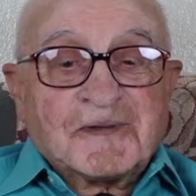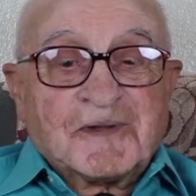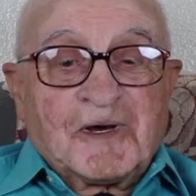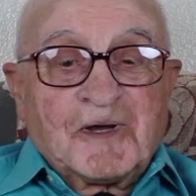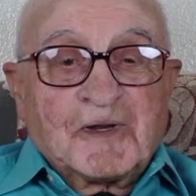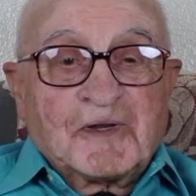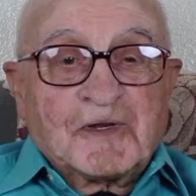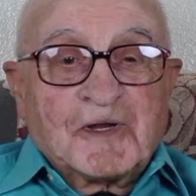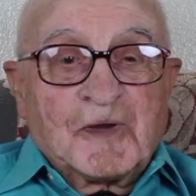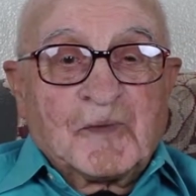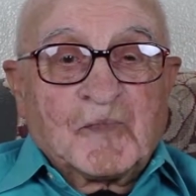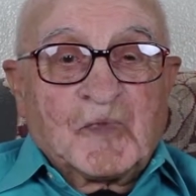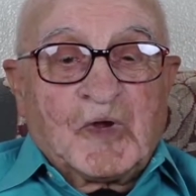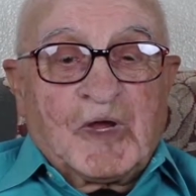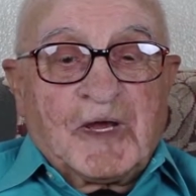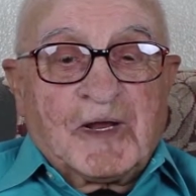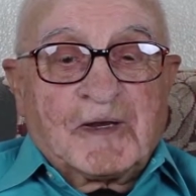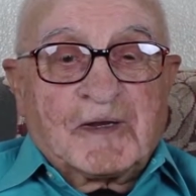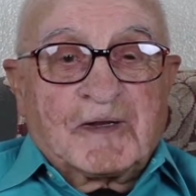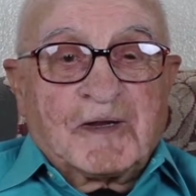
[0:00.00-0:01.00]
a lot of time we
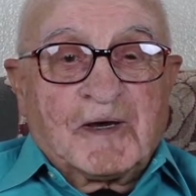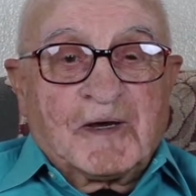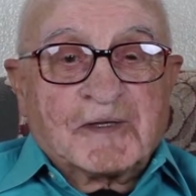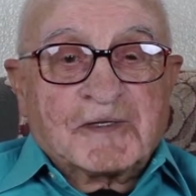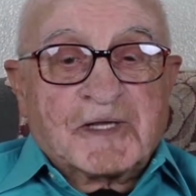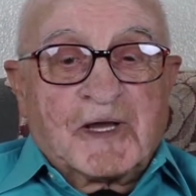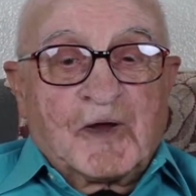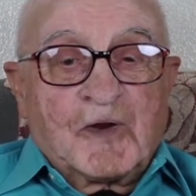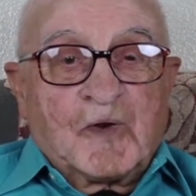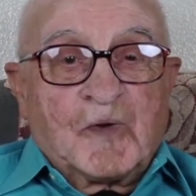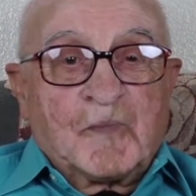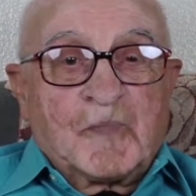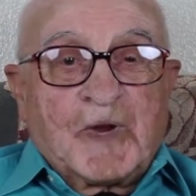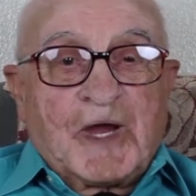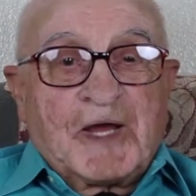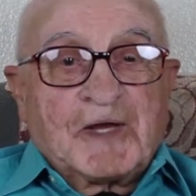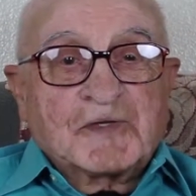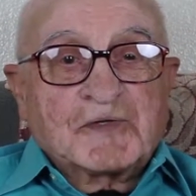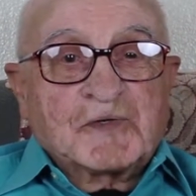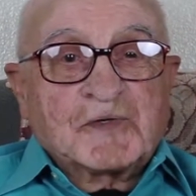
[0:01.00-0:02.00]
had cows out on
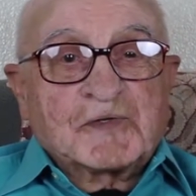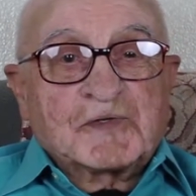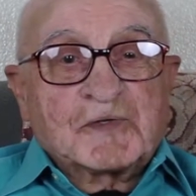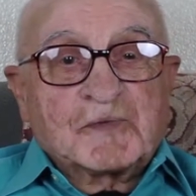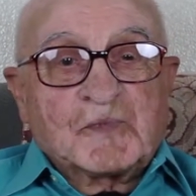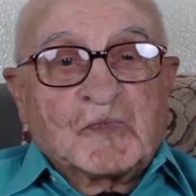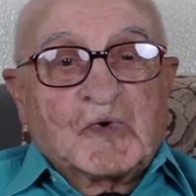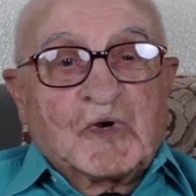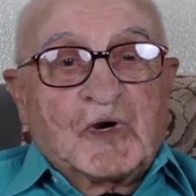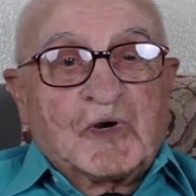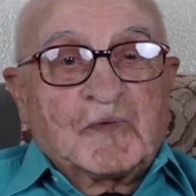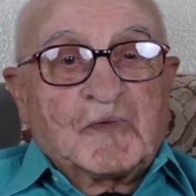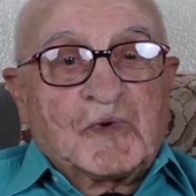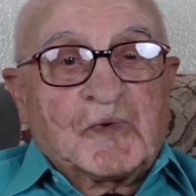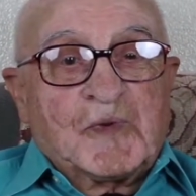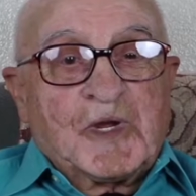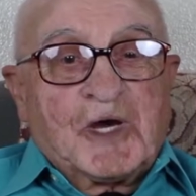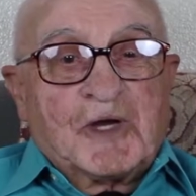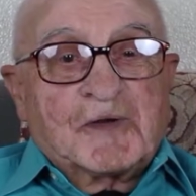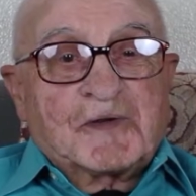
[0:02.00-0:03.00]
pasture somewhere, and
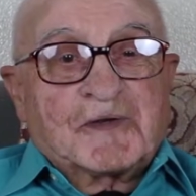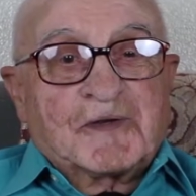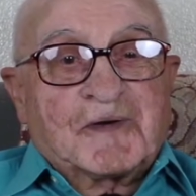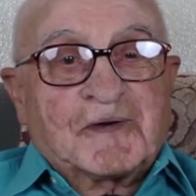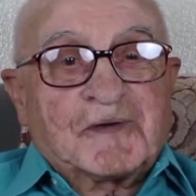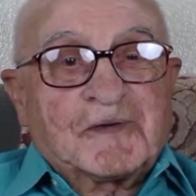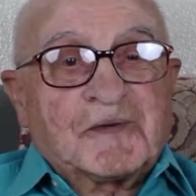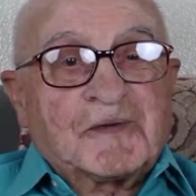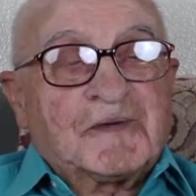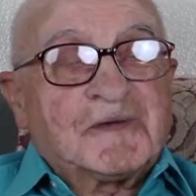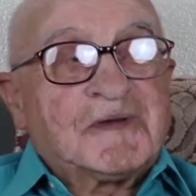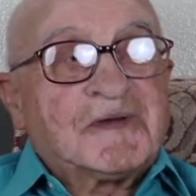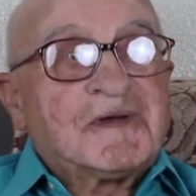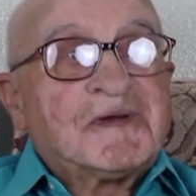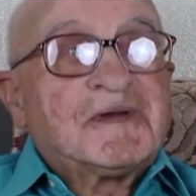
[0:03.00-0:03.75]
we'd be out there in the